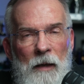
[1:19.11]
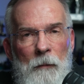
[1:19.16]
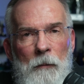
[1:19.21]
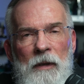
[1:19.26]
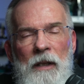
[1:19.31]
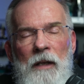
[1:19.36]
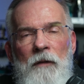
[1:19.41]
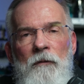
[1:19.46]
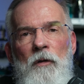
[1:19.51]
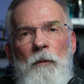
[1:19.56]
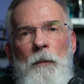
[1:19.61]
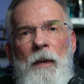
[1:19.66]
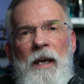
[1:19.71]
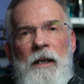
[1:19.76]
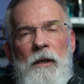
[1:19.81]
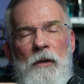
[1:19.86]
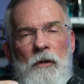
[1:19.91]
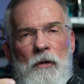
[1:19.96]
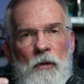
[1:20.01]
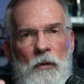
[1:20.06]
But then if you
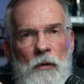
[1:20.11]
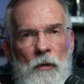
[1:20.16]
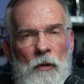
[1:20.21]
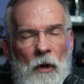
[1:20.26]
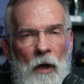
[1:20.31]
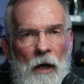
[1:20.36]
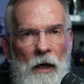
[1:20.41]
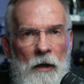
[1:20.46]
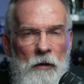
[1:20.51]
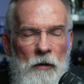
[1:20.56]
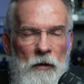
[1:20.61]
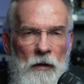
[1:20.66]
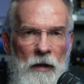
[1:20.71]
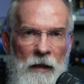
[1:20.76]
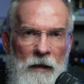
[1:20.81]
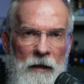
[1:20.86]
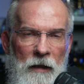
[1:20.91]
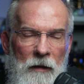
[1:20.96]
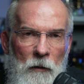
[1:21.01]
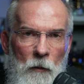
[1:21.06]
make it too hard, you're
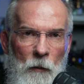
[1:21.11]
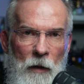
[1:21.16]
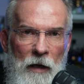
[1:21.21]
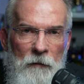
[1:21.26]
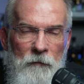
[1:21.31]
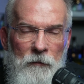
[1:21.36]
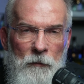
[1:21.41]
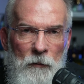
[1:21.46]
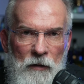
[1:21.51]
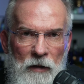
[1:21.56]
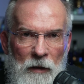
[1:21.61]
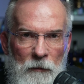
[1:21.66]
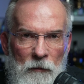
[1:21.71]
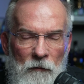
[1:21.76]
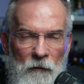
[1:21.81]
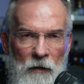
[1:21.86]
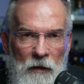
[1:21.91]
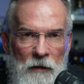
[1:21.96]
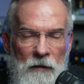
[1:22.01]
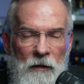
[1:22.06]
taking away from some
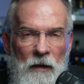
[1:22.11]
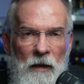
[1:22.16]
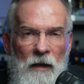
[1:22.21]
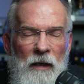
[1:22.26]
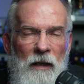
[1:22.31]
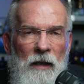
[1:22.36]
of its